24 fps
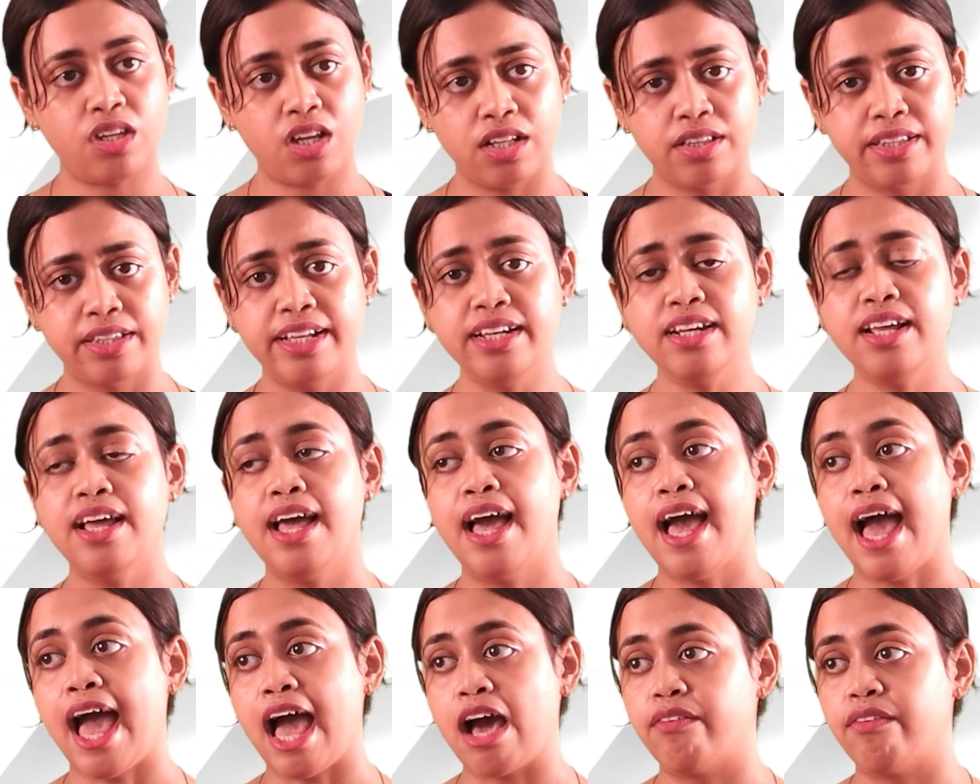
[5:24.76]
Then
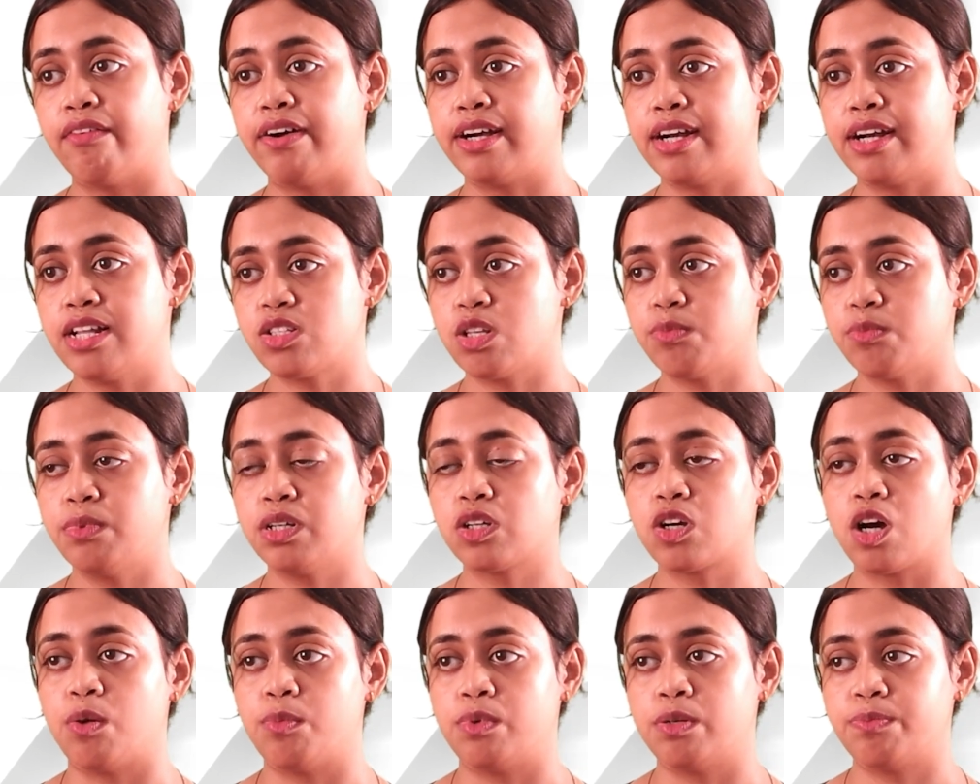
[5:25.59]
awareness of the
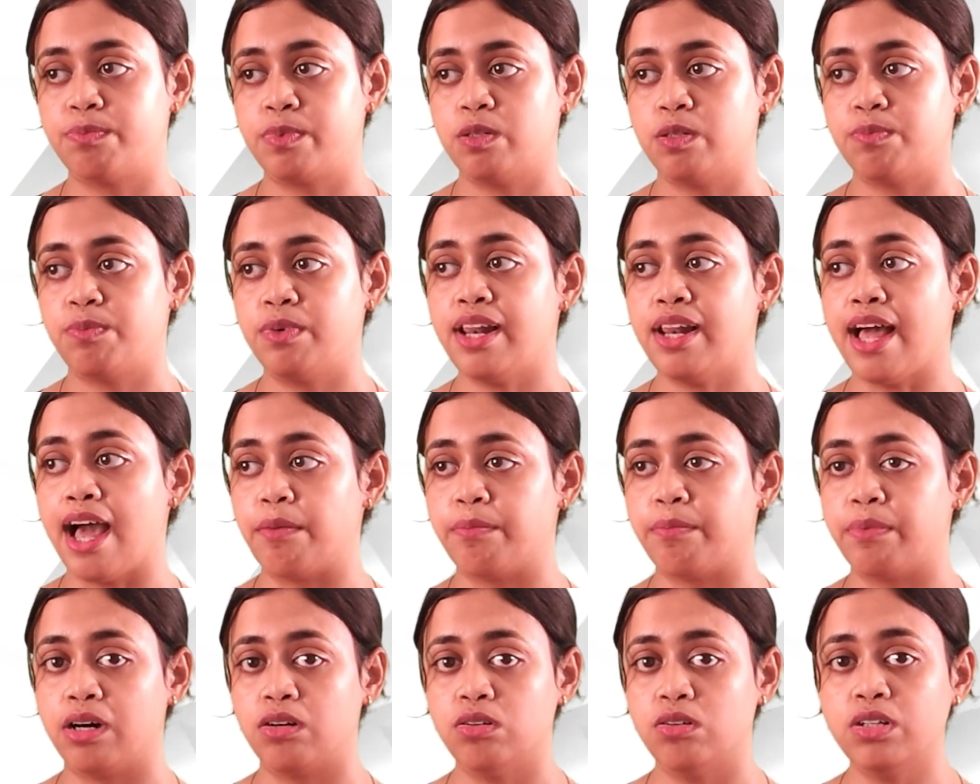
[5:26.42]
common people
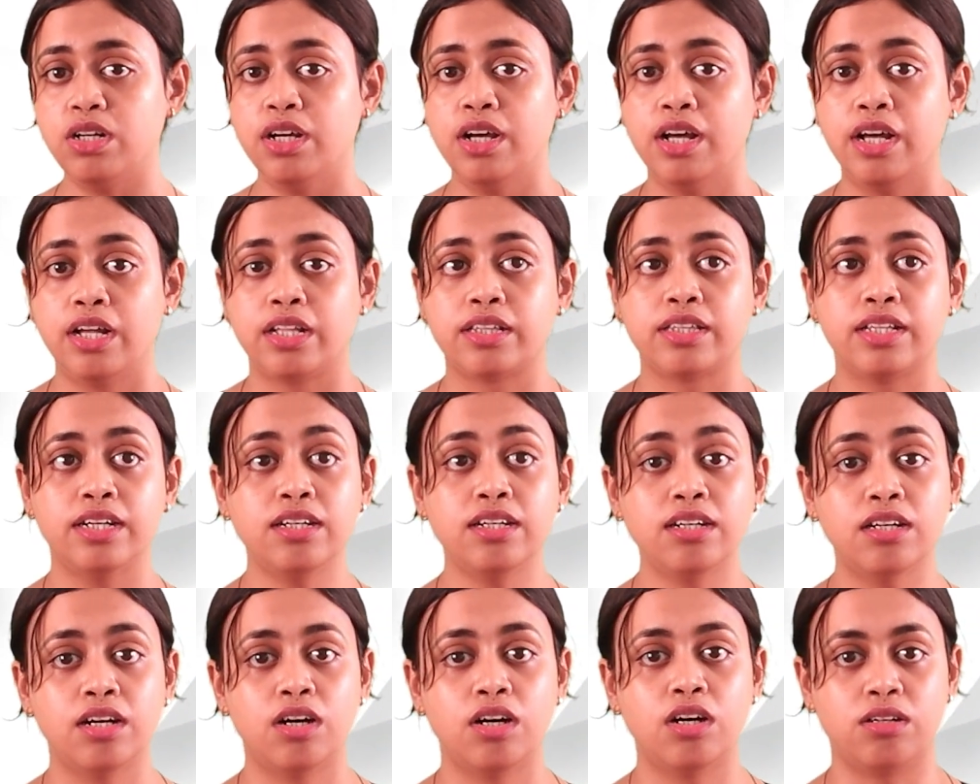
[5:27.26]
about the
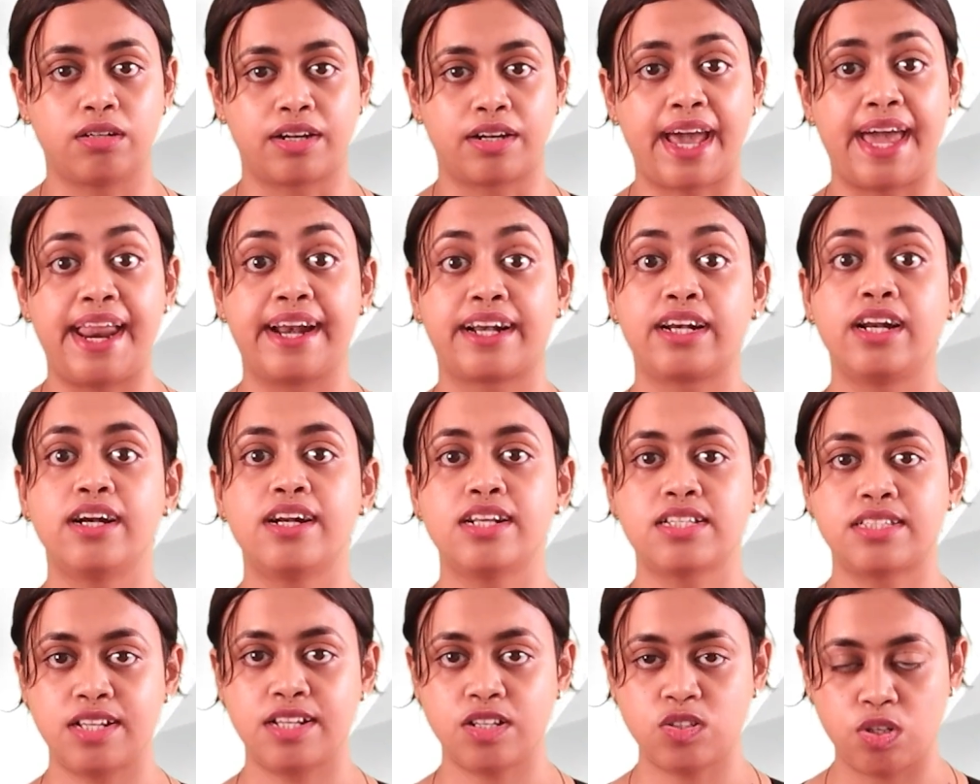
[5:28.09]

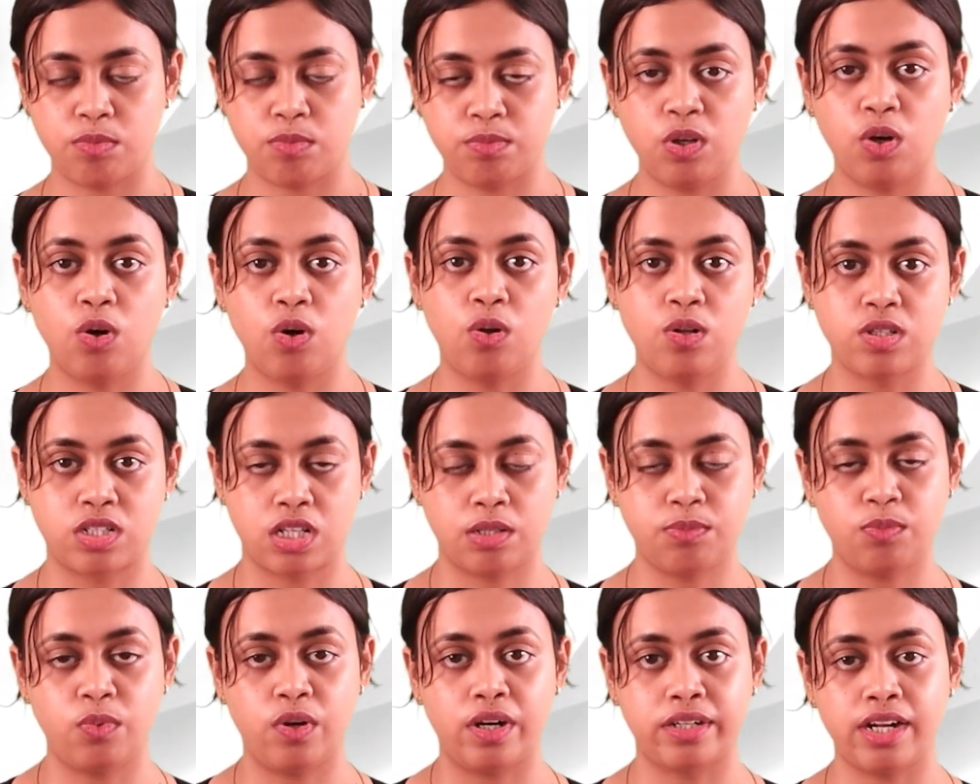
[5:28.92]
characteristics of the
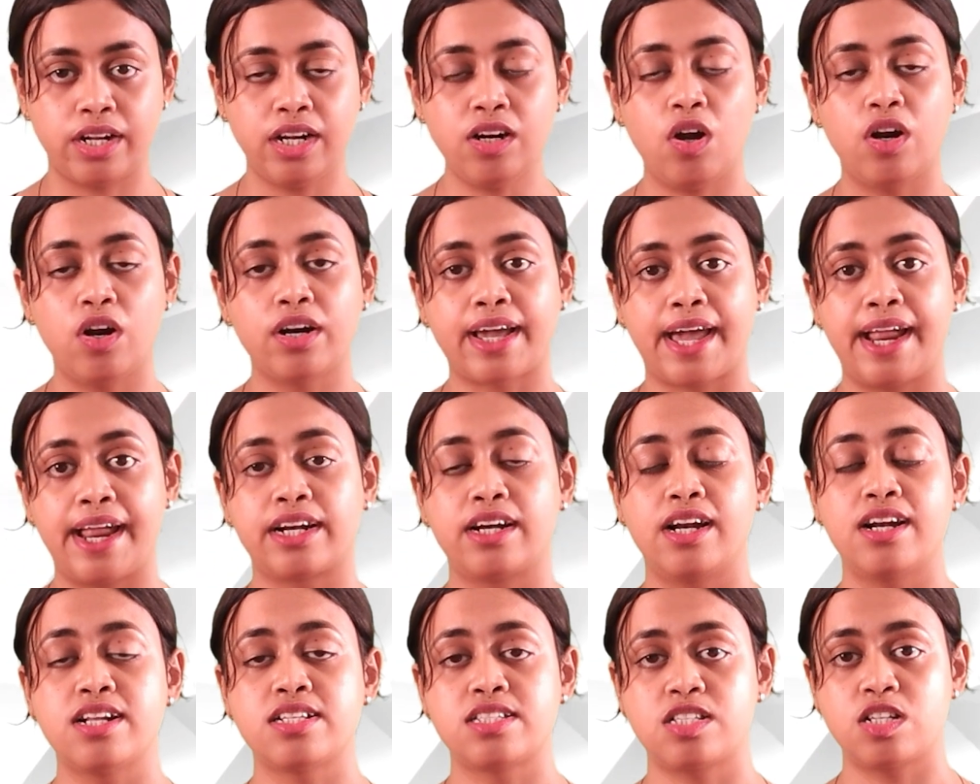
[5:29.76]
wholesome water or
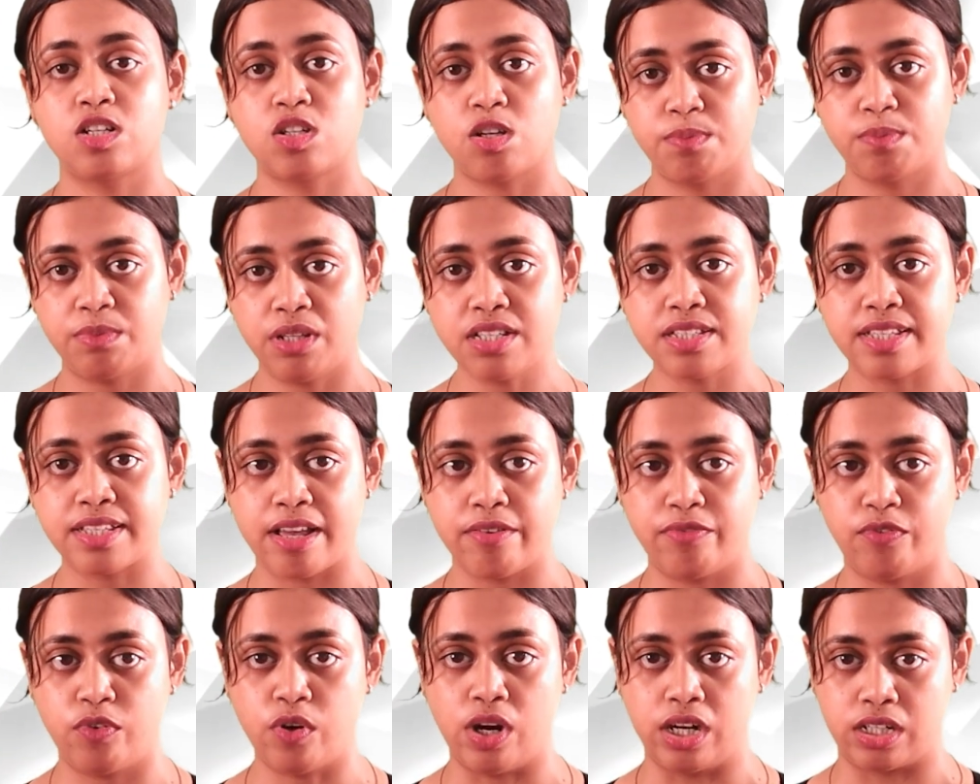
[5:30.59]
characteristics of the
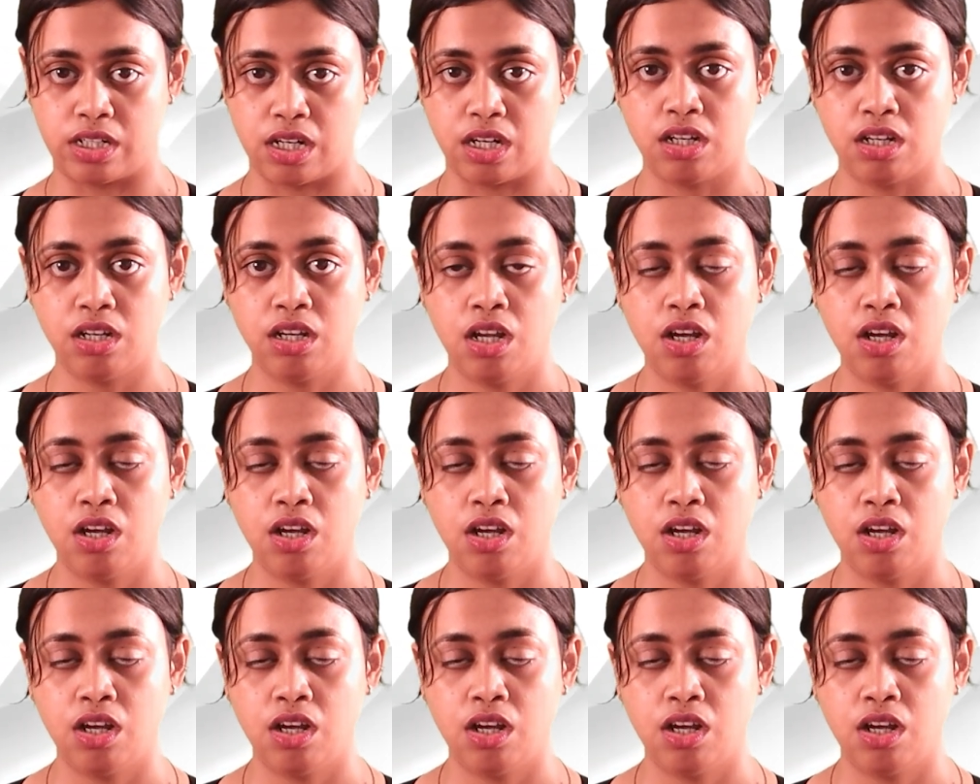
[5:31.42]
safe water.